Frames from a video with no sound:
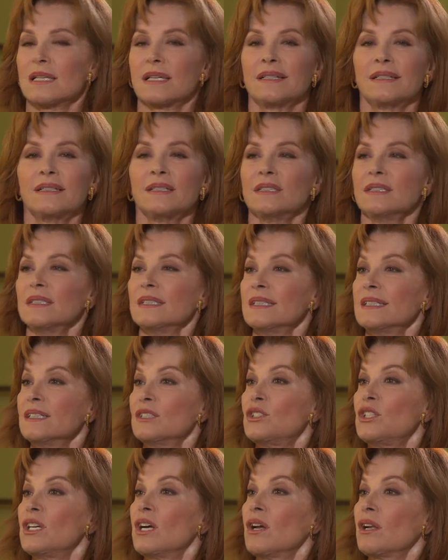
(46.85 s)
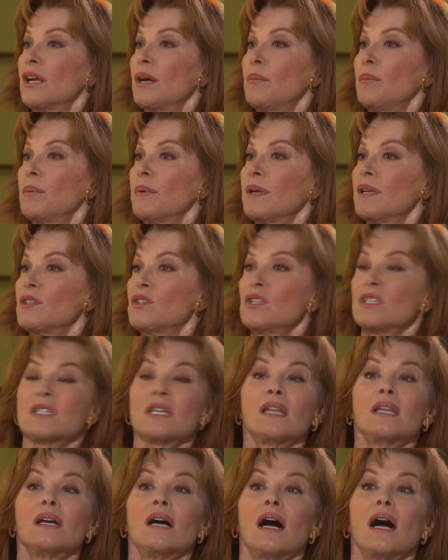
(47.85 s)
And she got up and she
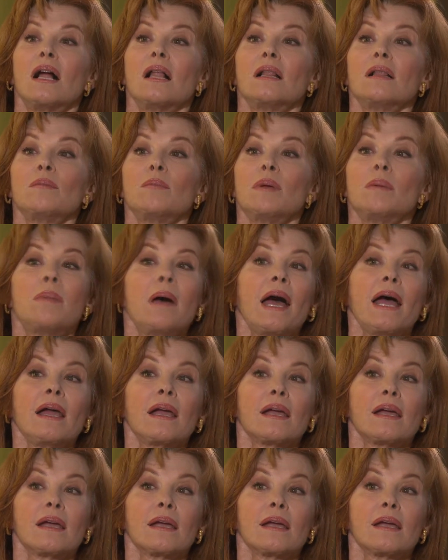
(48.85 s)
said, I'll be back.